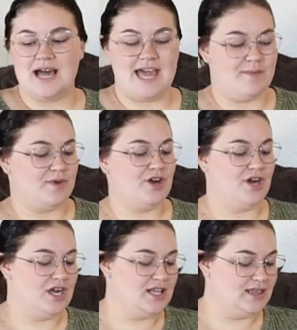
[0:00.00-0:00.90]
I am
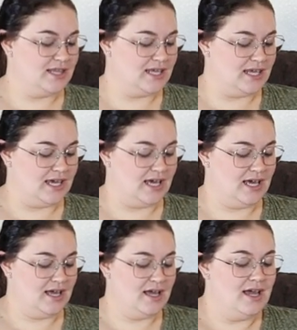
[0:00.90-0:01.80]

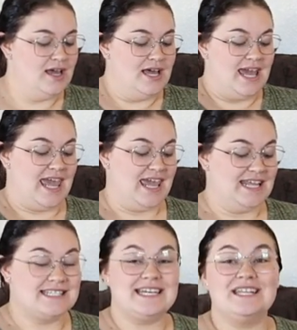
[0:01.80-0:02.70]
currently... It
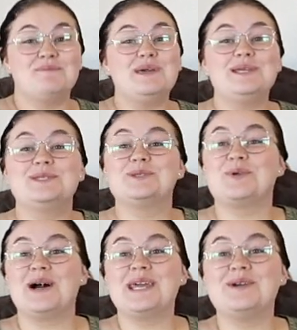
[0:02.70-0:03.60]
is going to be
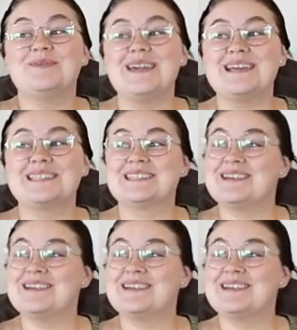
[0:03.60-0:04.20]
20 weeks